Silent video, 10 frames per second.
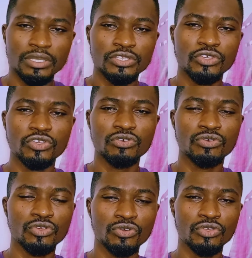So
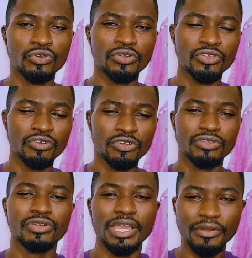
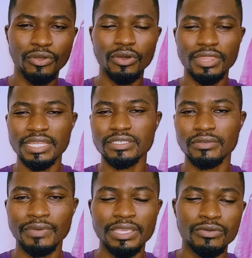you can recall that
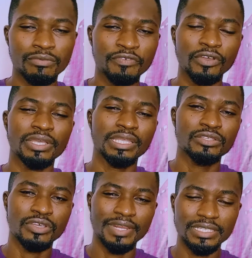before you enter
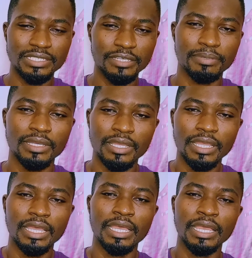into a relationship,
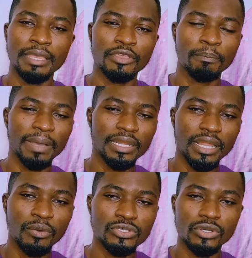your
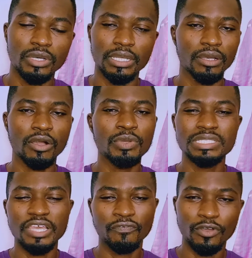partner was
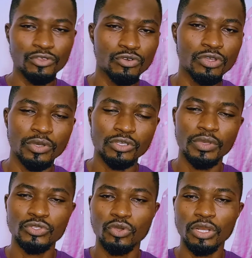always there for you. He was
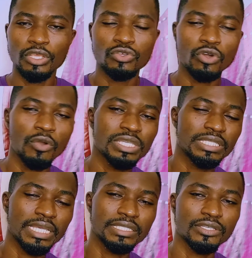always calling you, always
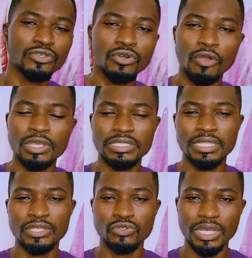texting you, always
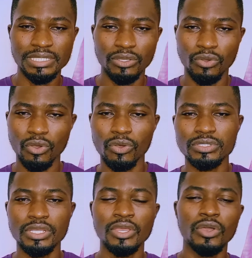there to answer your
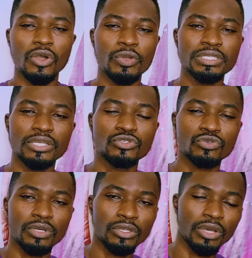calls, always there
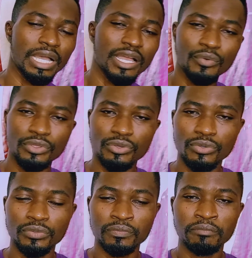to hang out with
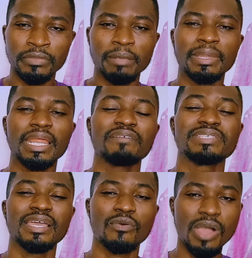you. But then
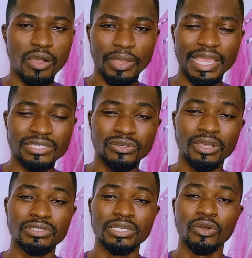after a while, when he has
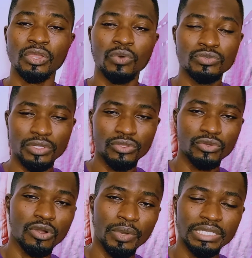gotten all he wants with
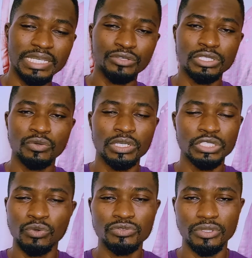you, or when she has gotten what
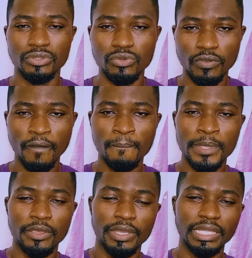she wants with you,
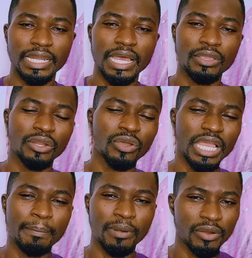that now you're no
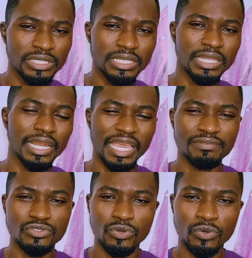longer a priority in their
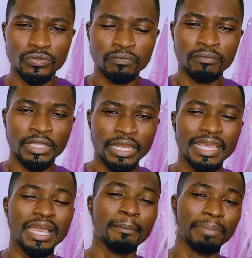life. So
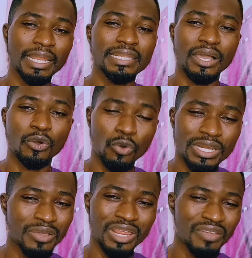they can plan their whole
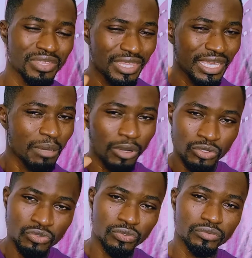day without even thinking about
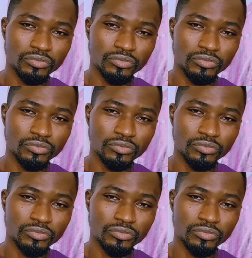you.